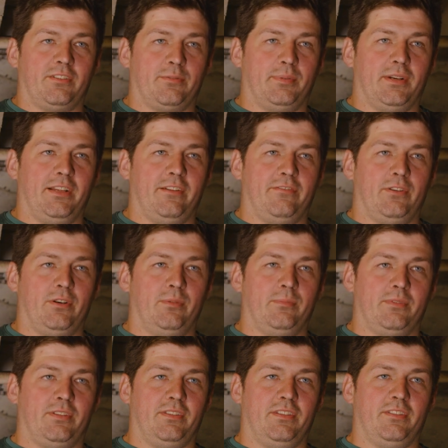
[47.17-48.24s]
spray foam
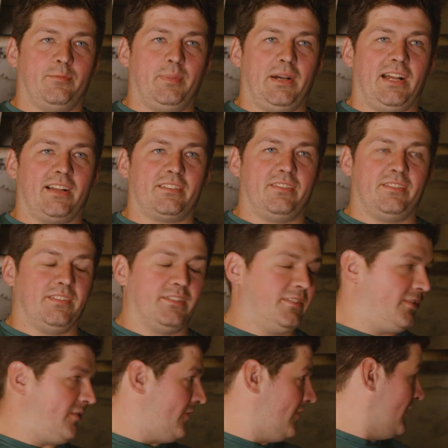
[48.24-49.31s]
to these box
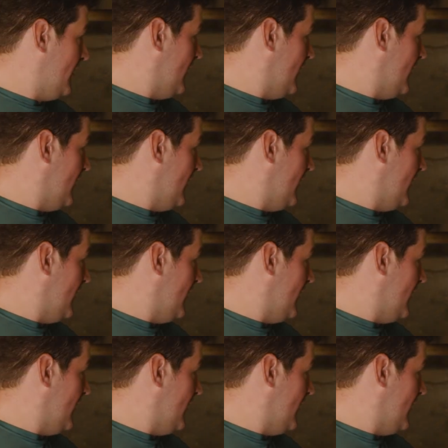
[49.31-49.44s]
sills